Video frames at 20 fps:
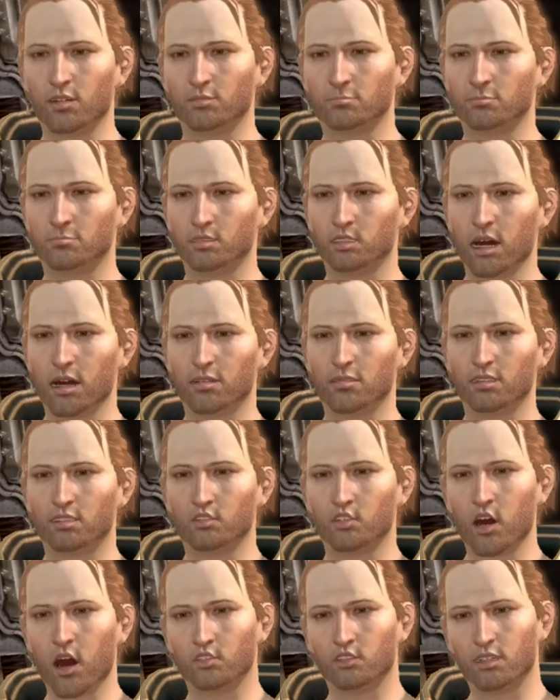The blighted
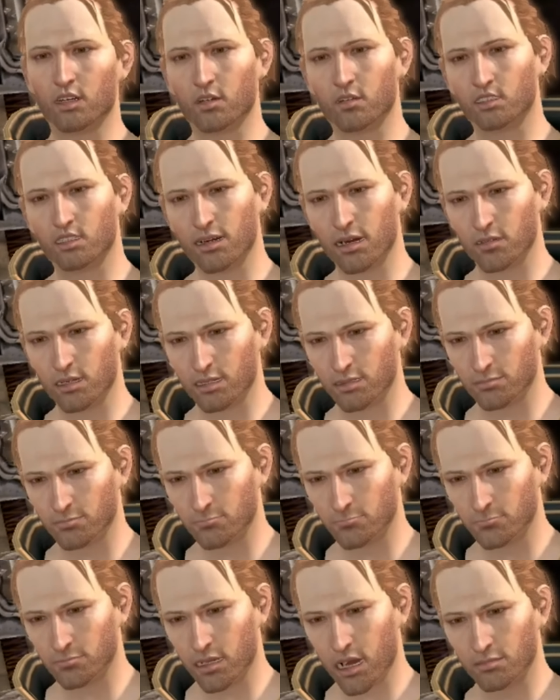warden said he
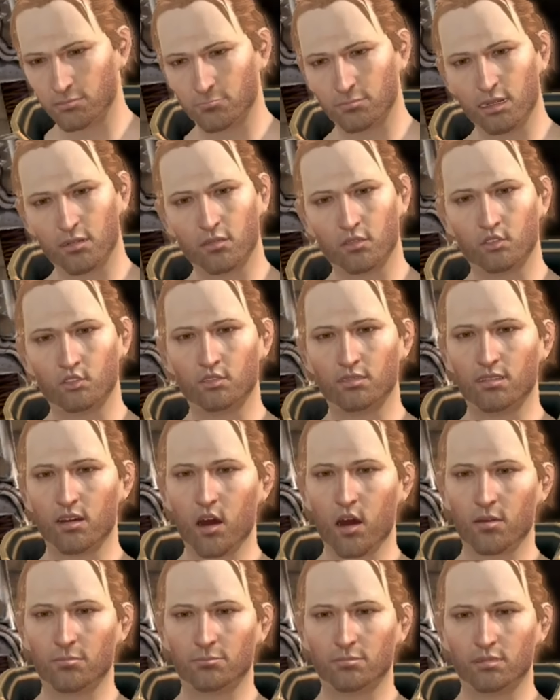made me too
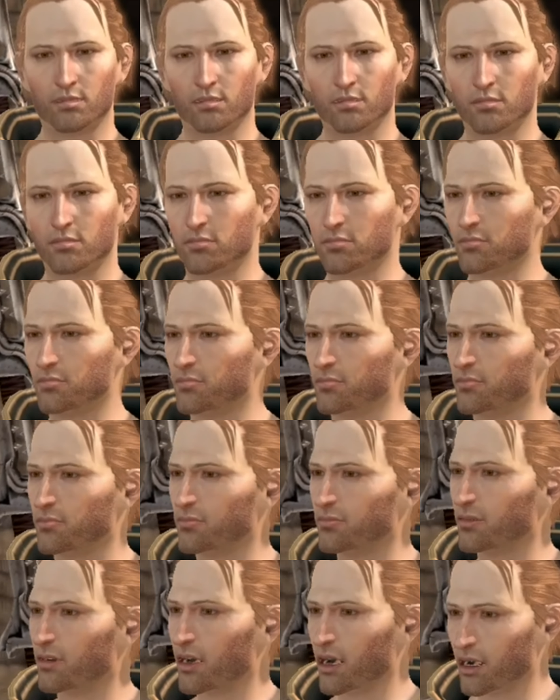soft.
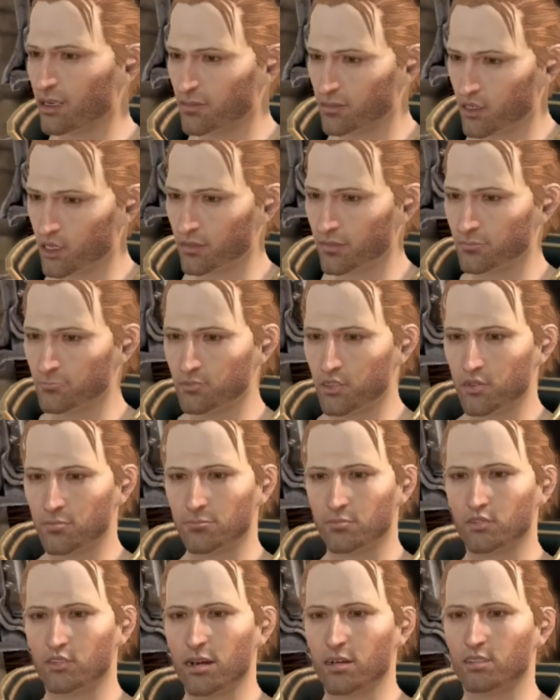I had to give him to a
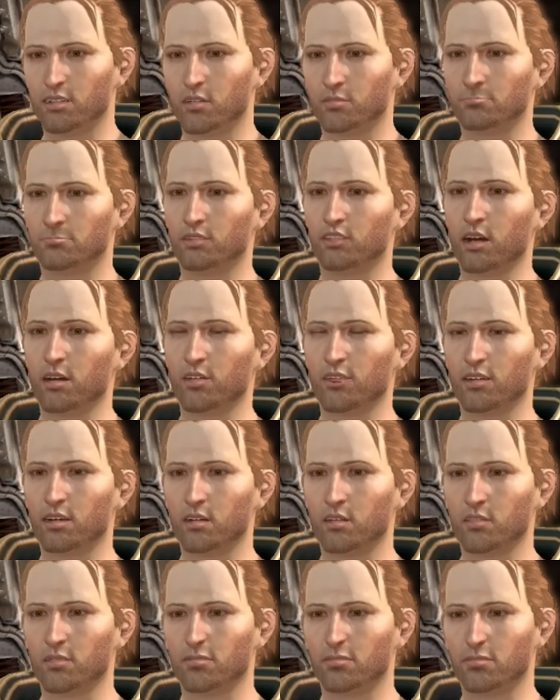friend in
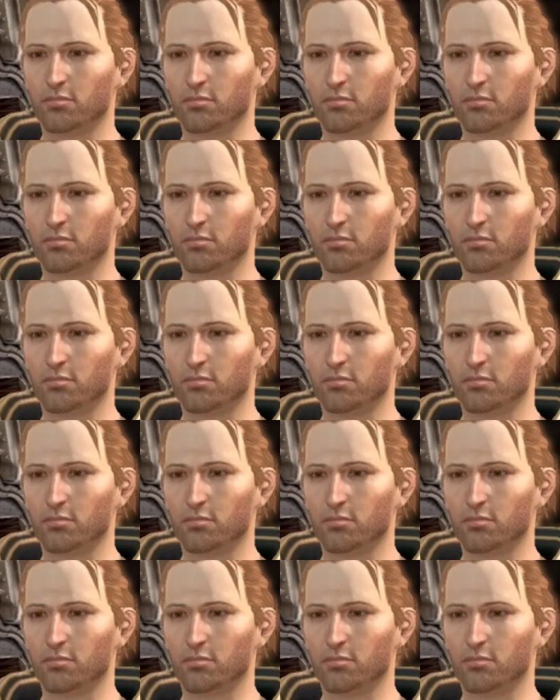Amaranthine.